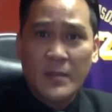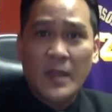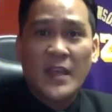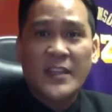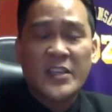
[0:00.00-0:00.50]

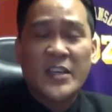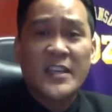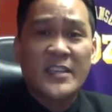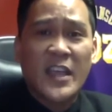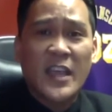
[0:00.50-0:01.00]
It's going to
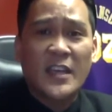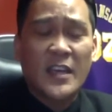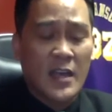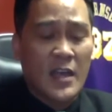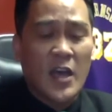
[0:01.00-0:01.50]
contain
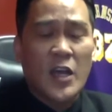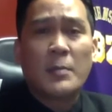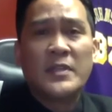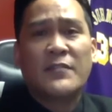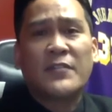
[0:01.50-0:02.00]
a couple
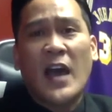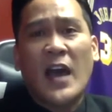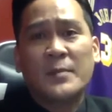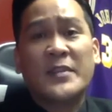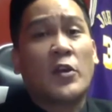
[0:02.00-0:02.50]
different
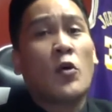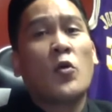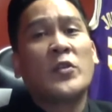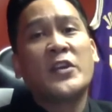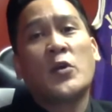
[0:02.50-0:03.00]
items that are
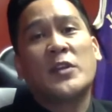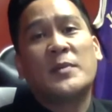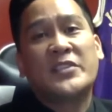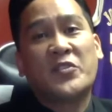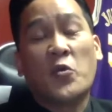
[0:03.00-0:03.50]
only going to be
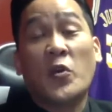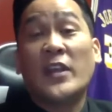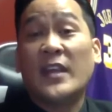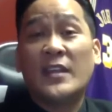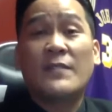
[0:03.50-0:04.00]
scored
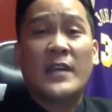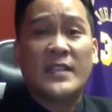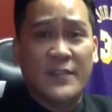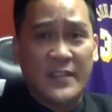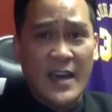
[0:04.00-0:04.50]
in the event of a
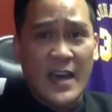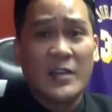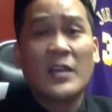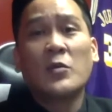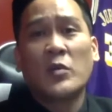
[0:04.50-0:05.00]
tie.
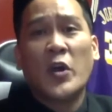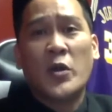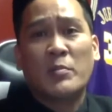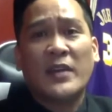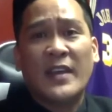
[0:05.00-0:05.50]
We'll go ahead and
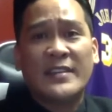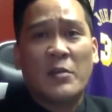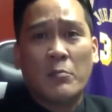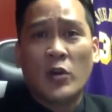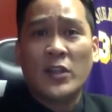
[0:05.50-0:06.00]
break that down
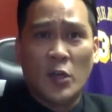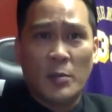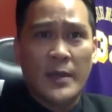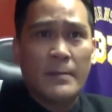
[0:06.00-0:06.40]
more in a little bit.